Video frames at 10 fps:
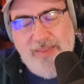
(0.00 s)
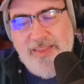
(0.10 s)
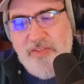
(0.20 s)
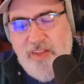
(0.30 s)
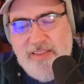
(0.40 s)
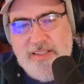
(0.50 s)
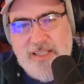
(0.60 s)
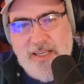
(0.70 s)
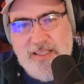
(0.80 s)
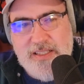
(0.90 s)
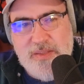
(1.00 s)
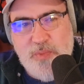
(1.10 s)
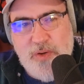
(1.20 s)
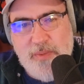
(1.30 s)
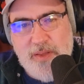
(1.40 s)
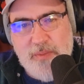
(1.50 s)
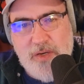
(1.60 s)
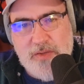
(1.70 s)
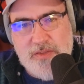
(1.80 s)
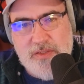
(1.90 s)
The thing that's going to disappoint me the
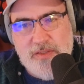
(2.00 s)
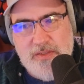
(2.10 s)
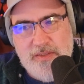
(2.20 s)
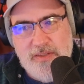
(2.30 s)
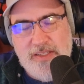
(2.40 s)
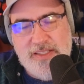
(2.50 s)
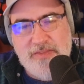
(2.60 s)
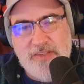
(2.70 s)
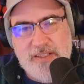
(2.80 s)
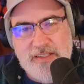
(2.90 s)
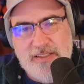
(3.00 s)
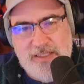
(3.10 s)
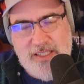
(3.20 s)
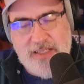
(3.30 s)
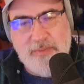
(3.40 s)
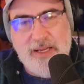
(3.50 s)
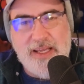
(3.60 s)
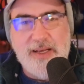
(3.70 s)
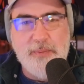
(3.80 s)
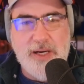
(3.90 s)
most is if it didn't
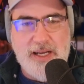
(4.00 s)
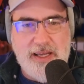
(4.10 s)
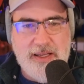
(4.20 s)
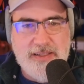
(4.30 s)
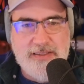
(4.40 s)
make any money.